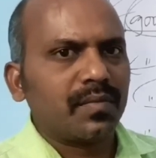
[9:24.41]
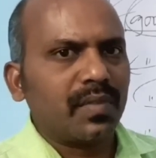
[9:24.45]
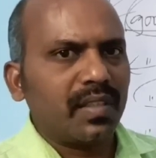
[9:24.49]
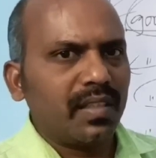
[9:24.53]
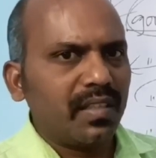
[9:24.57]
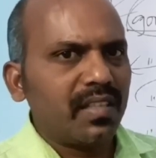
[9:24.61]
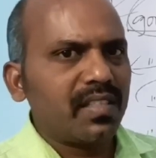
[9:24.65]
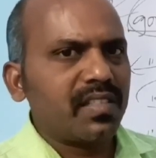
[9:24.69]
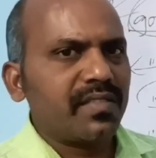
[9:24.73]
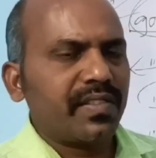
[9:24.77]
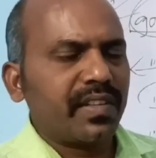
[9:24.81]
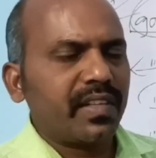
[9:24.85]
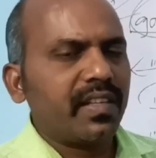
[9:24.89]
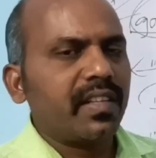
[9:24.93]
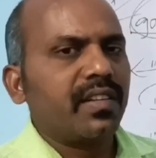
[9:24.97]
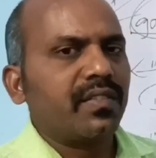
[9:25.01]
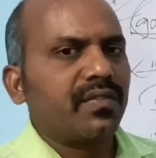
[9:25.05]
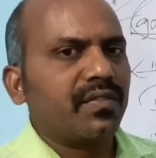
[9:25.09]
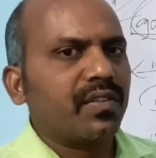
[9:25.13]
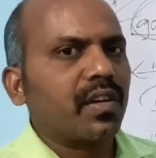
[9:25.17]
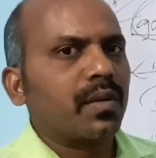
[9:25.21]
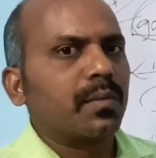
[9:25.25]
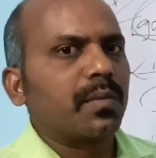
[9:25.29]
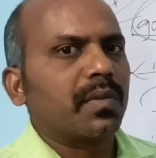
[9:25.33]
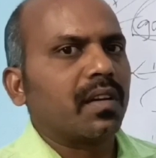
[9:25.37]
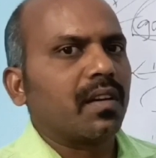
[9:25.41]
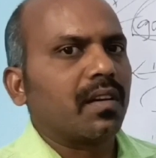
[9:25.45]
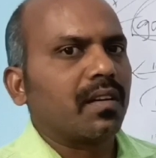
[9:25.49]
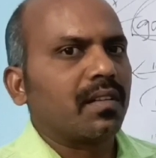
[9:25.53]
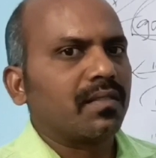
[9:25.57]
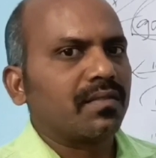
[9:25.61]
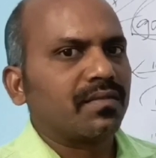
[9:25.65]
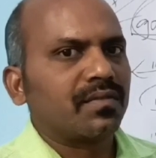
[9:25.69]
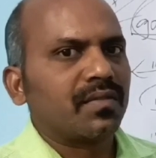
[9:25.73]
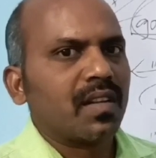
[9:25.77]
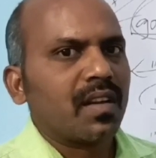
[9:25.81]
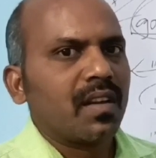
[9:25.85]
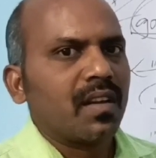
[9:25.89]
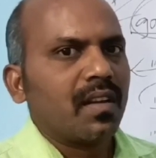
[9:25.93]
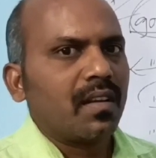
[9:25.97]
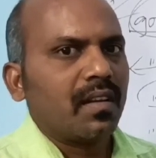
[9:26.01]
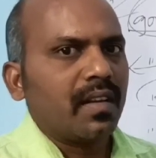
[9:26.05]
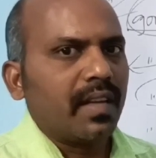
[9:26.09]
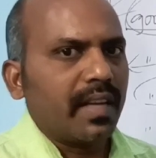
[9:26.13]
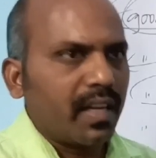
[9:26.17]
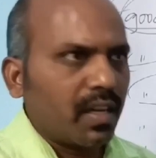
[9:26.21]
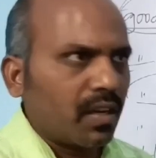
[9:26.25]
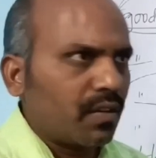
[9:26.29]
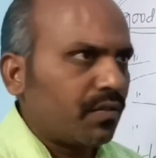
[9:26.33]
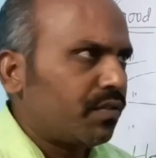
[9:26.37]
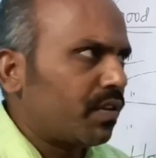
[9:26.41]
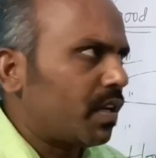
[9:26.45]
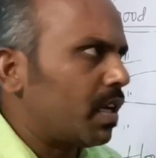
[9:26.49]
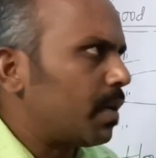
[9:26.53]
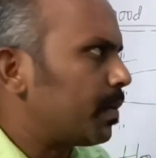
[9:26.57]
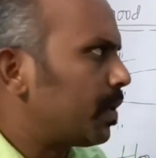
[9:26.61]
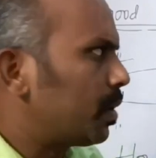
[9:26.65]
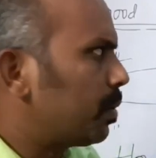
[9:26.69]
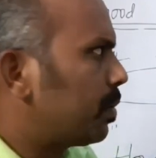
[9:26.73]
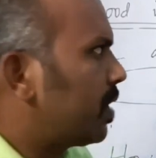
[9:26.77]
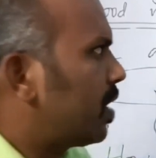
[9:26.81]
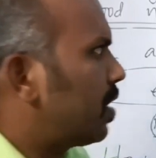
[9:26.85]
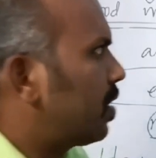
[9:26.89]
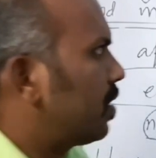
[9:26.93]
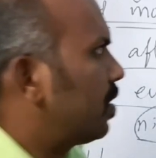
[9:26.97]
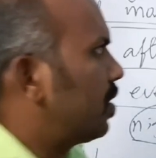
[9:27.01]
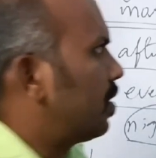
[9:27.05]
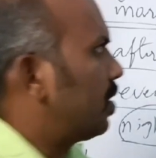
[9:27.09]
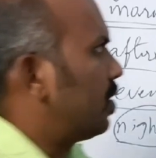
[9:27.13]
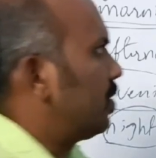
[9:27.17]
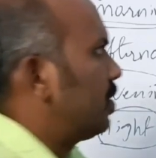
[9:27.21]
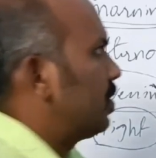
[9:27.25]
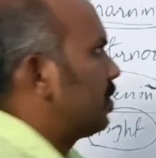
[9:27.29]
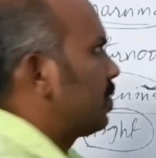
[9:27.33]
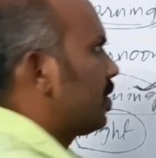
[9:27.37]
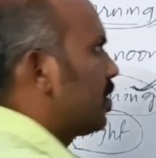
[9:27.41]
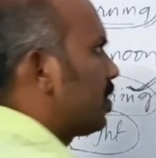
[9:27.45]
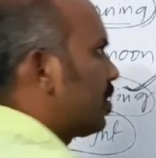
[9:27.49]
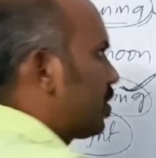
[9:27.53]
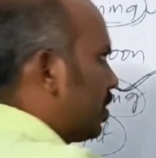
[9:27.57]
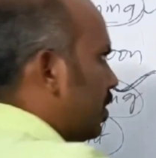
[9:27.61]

It is very informal. In a formal manner, the